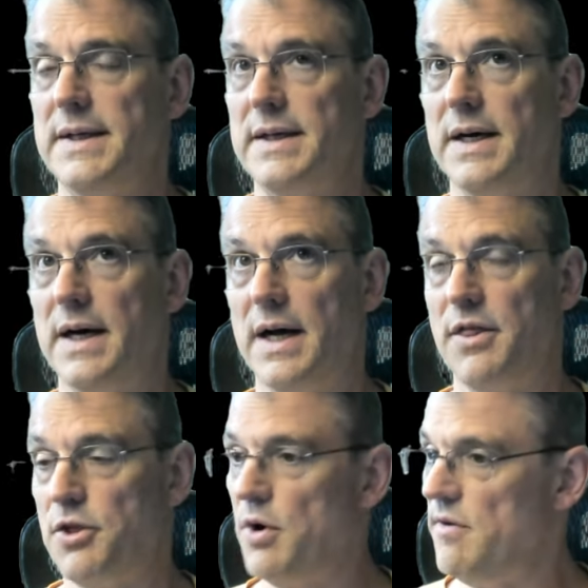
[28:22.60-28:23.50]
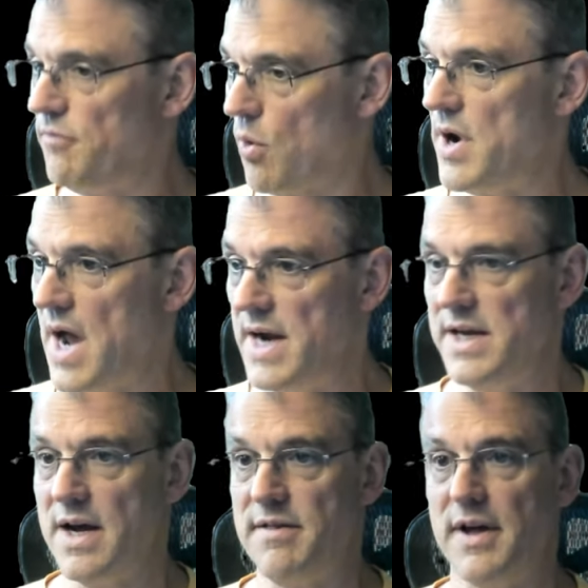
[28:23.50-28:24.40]
uh,
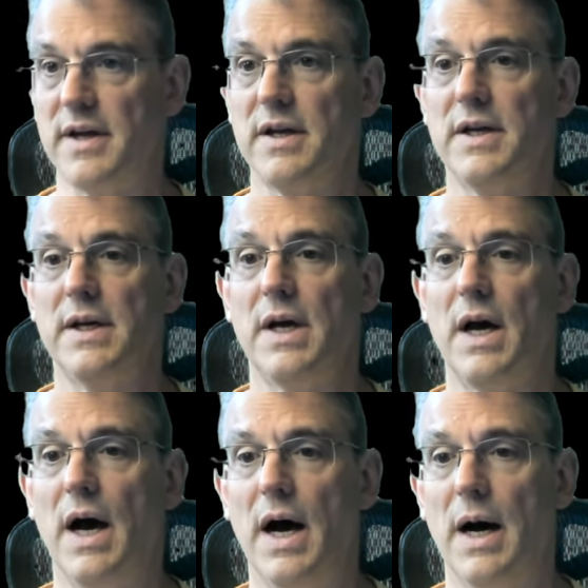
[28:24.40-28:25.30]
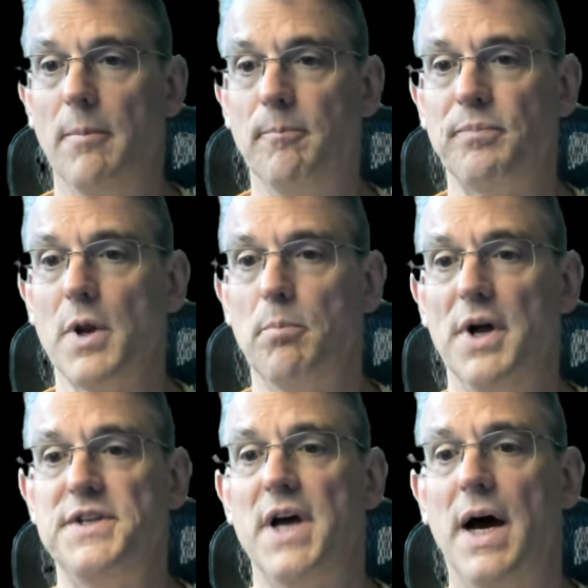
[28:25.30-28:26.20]
34.90, I think. Um,
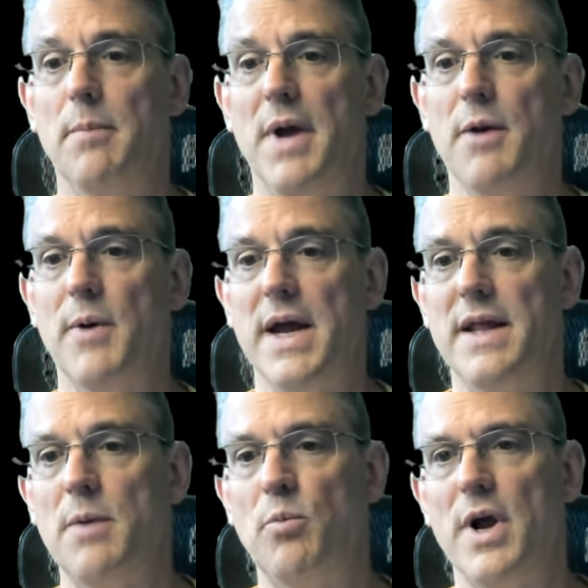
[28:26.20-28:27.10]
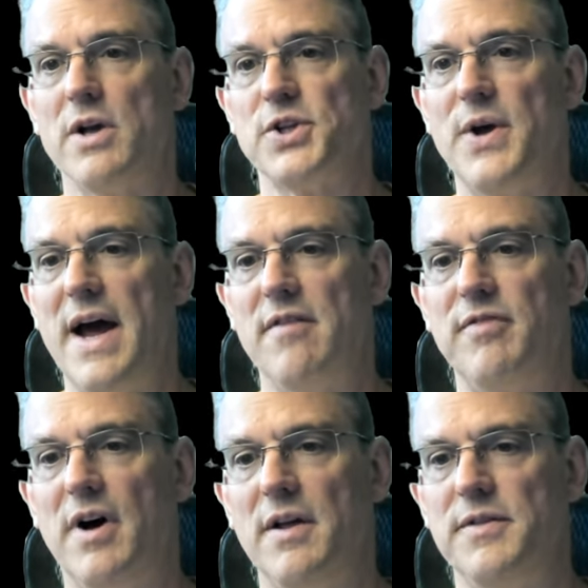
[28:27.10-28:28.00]
but uh, but anyway, and then we also have
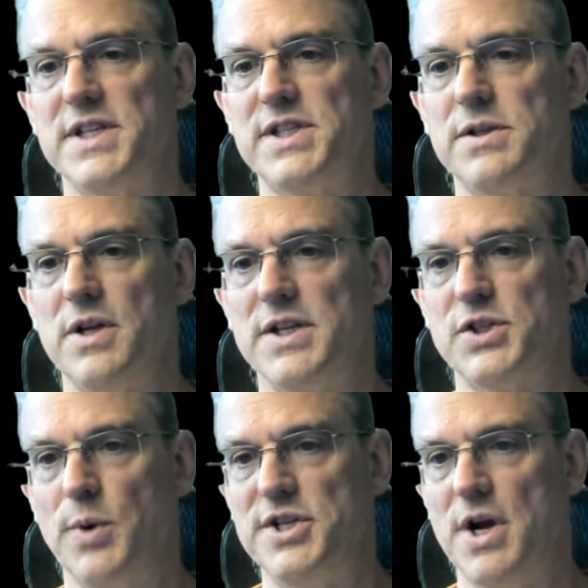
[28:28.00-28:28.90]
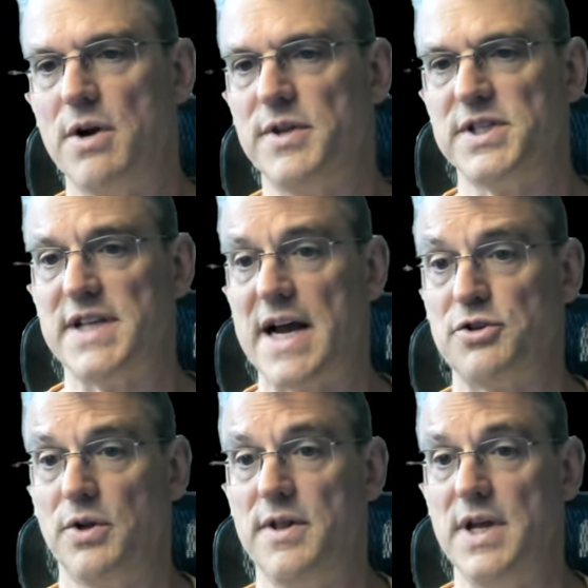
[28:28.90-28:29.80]
uh, this uh, switch here. This is
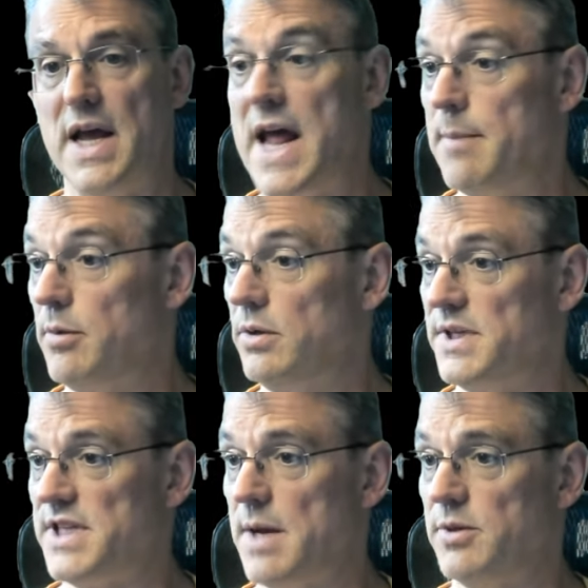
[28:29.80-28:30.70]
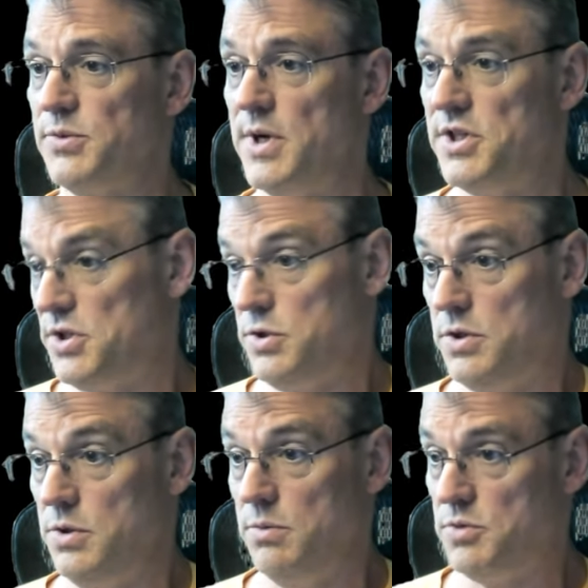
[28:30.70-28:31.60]
actually the enable disable switch
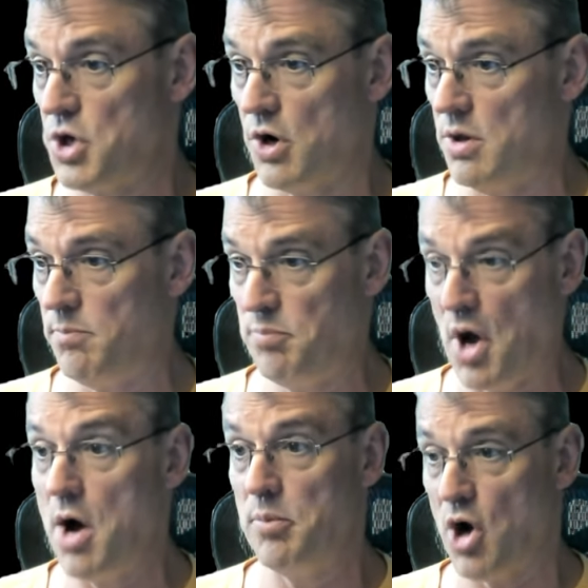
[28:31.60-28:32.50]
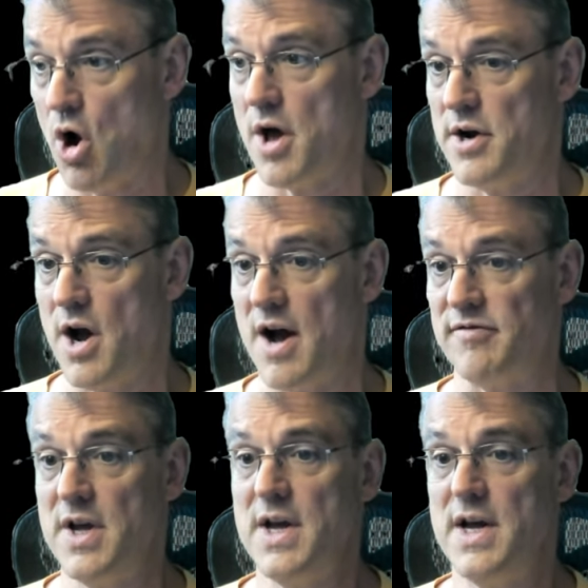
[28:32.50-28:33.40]
to turn the pump on and
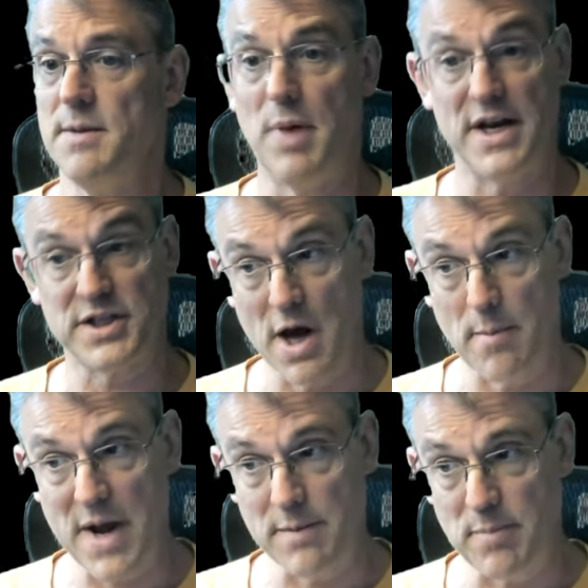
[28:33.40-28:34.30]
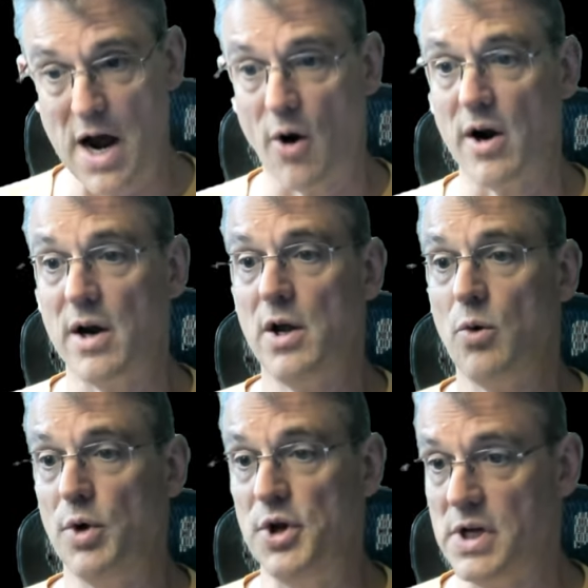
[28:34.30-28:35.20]
off, but it's not main power.
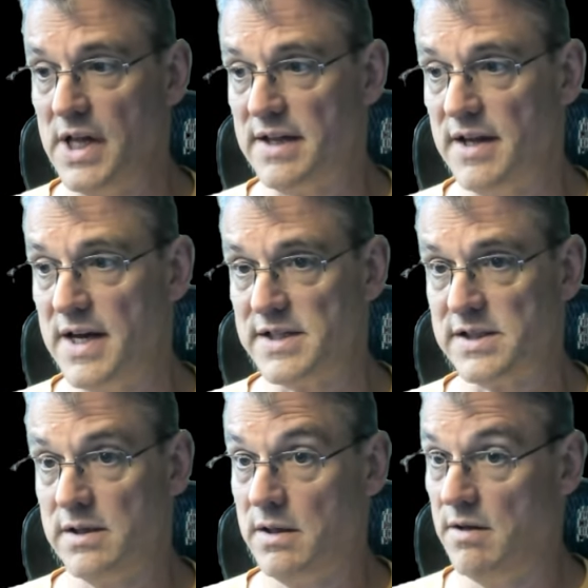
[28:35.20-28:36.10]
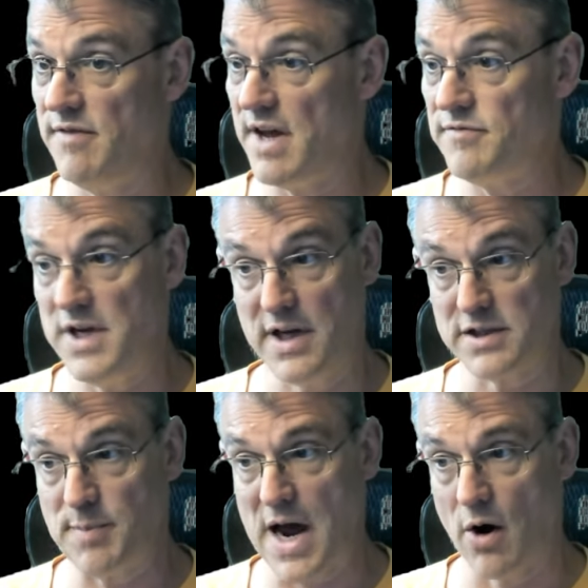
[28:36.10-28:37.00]
When you click this, the VFD gets
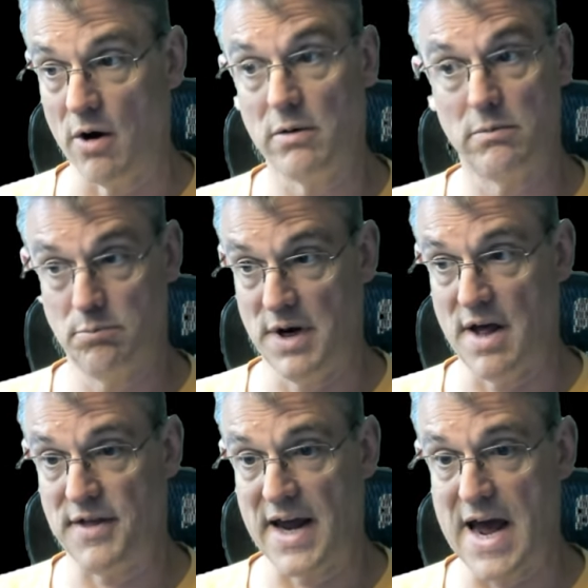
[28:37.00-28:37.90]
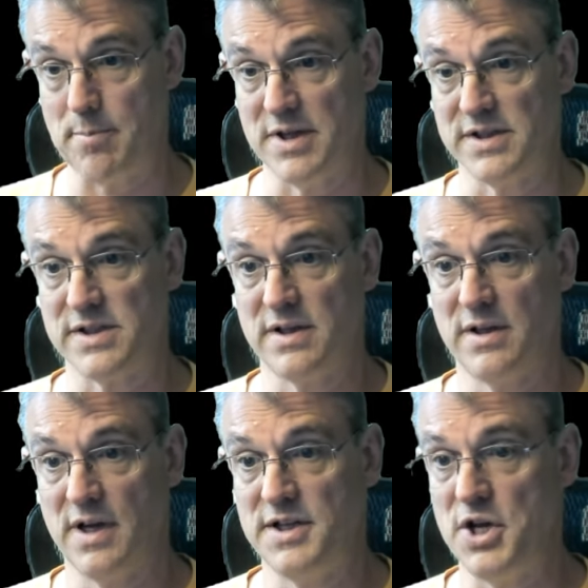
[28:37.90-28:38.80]
power, but nothing happens
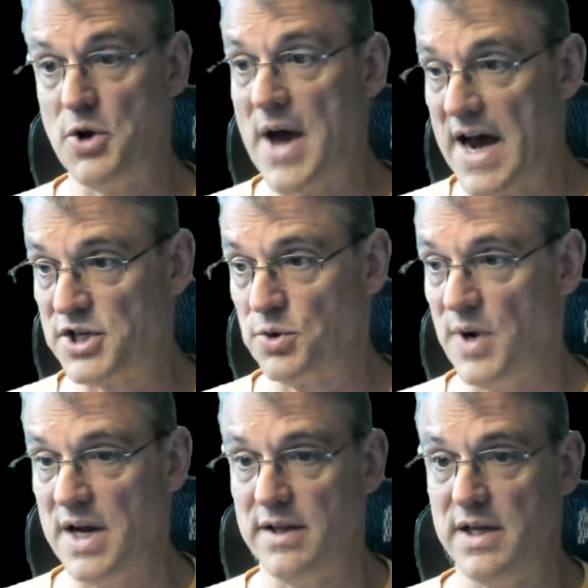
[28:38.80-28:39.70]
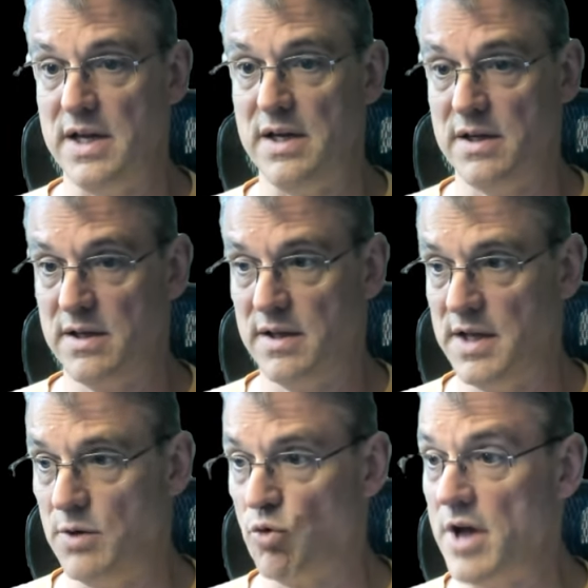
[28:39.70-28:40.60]
until you actuate the
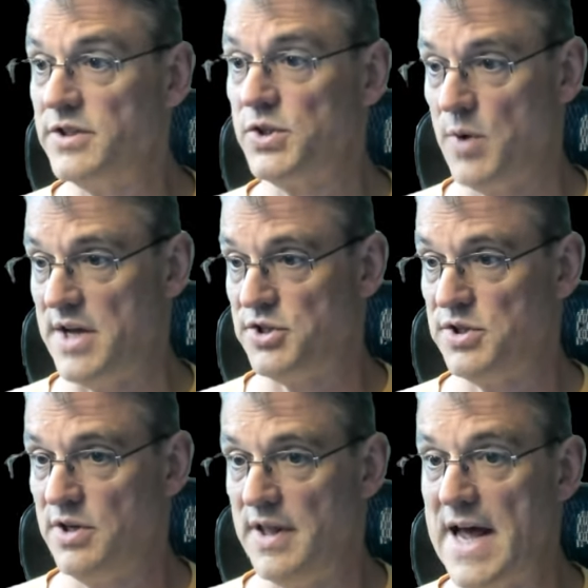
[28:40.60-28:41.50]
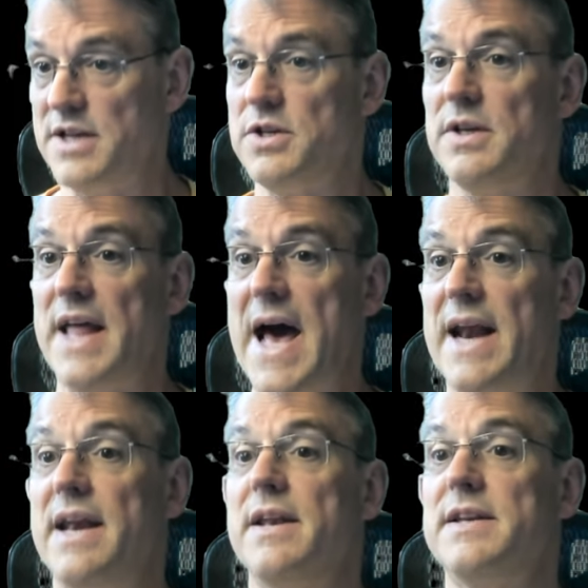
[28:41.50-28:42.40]
the run switch, and that
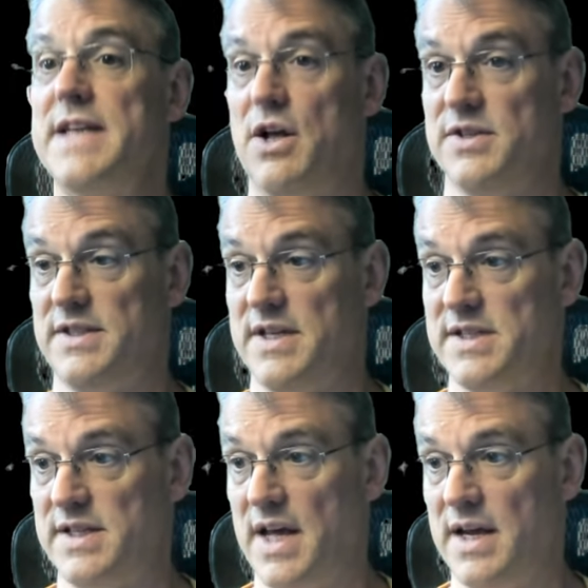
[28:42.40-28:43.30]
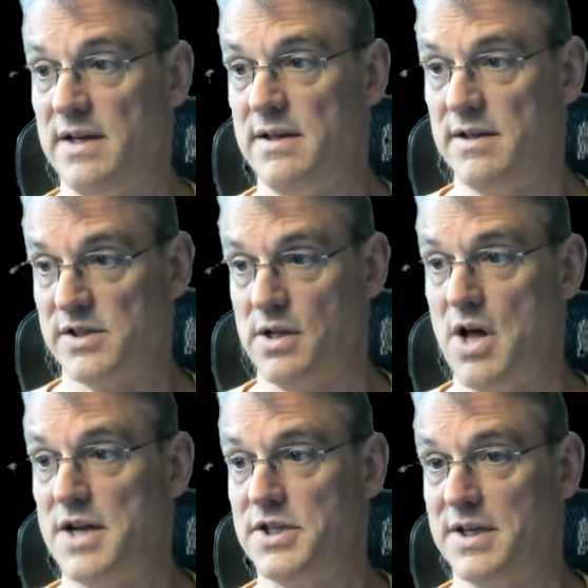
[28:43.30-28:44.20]
that tells this thing, there's a
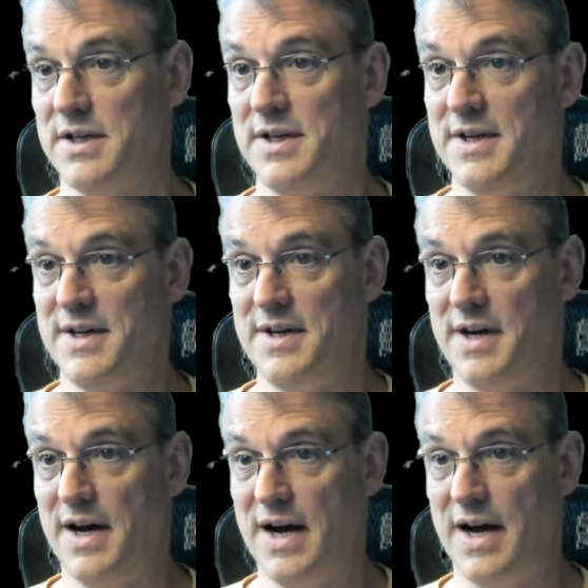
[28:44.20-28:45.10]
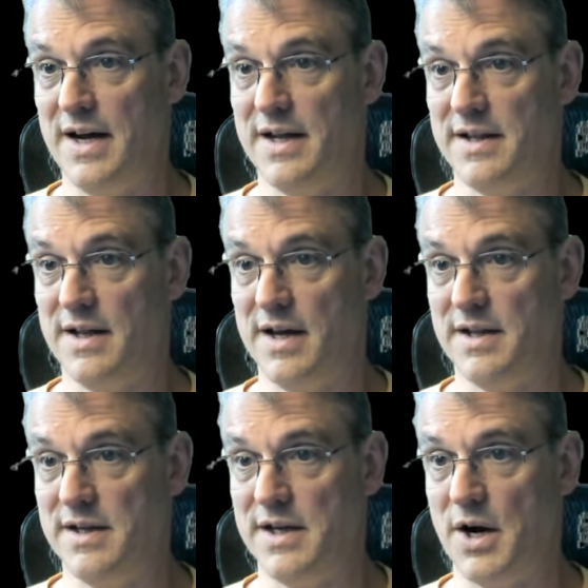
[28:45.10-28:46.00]
logic, uh,
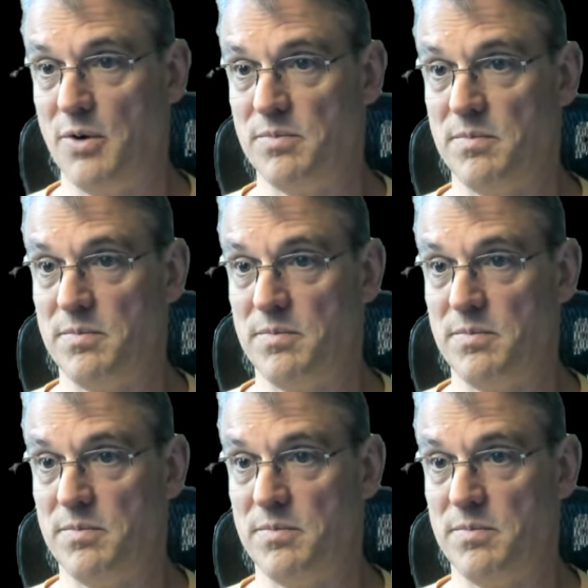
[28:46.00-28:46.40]
you know,